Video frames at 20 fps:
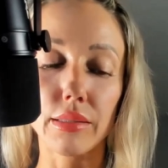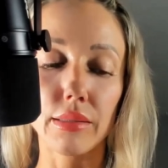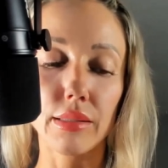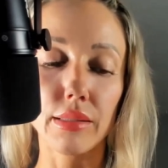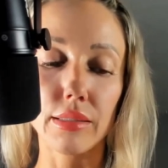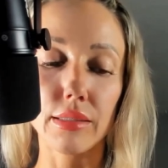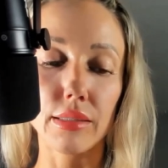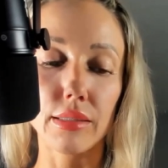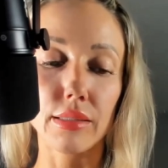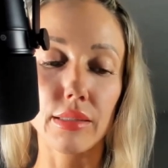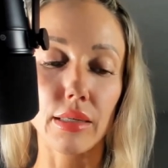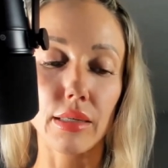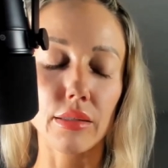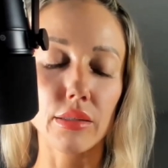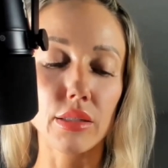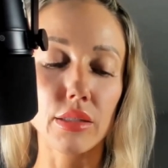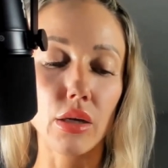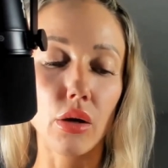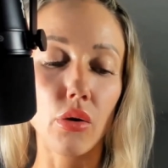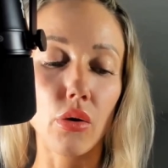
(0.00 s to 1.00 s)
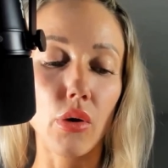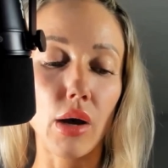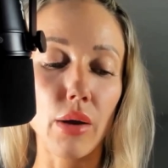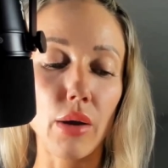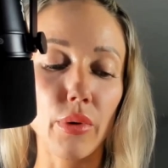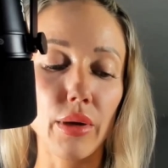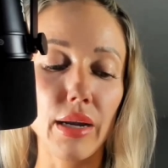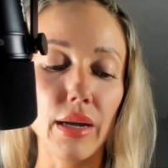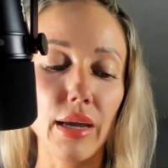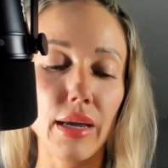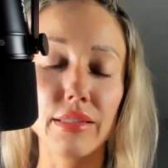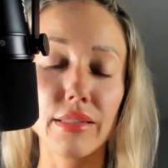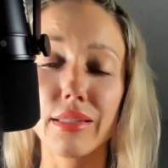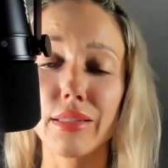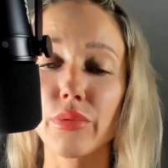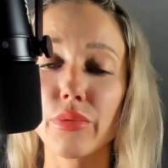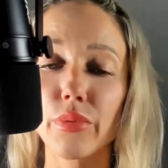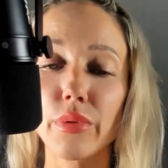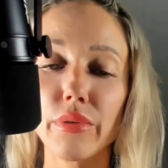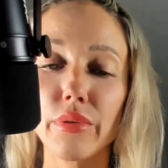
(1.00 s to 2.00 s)
This is it. So I went ahead,
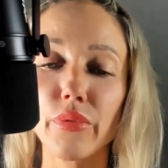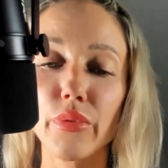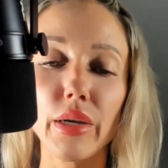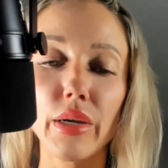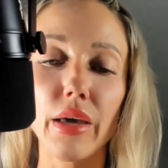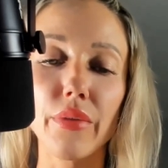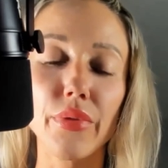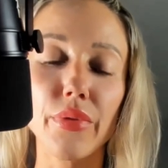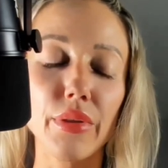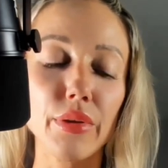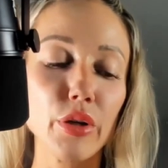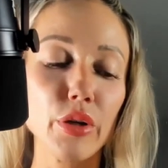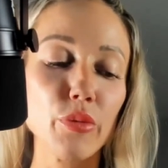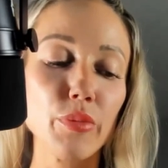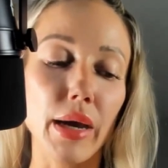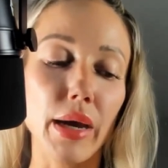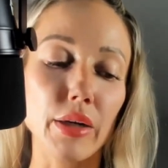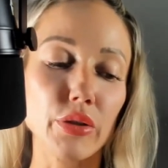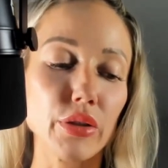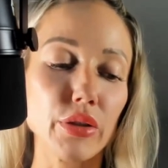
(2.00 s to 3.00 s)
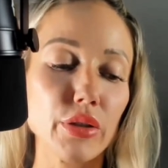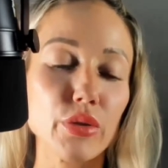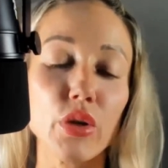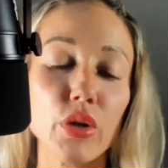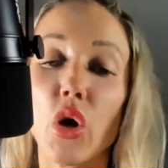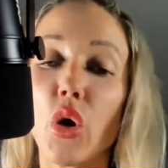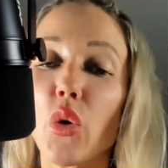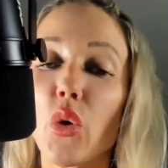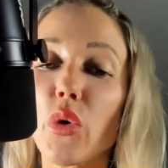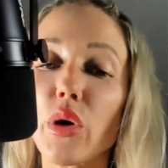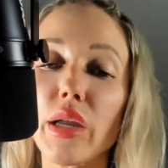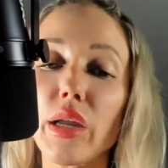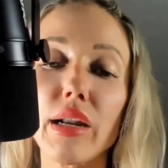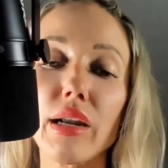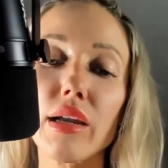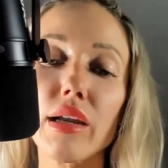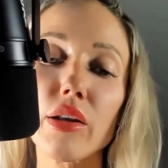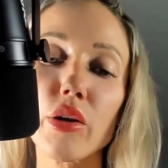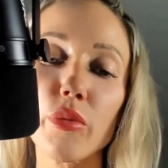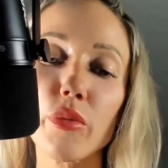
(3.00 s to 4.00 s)
since we got the new mattress, we're
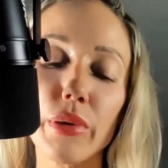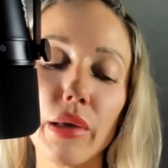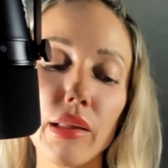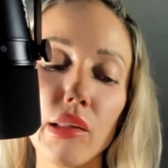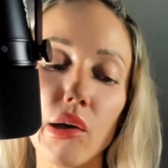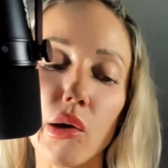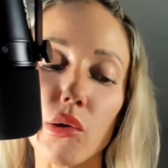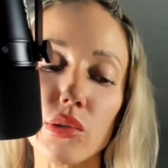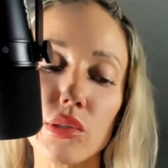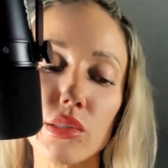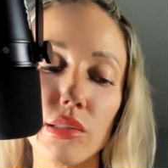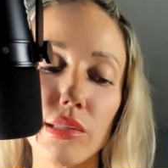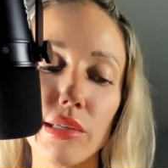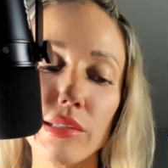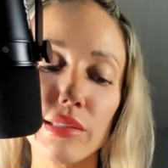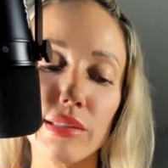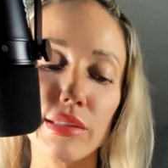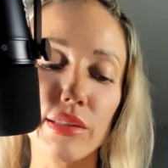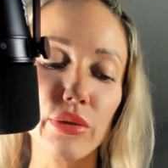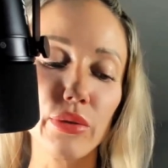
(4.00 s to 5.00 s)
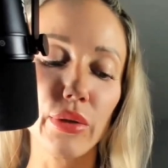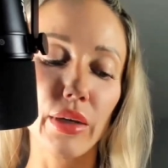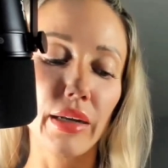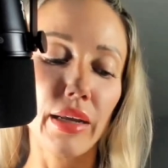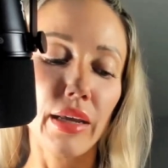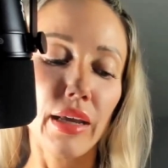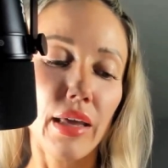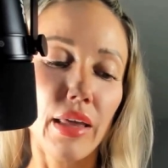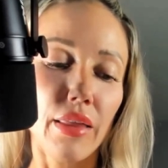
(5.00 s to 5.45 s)
getting a new pillow. So let's do it.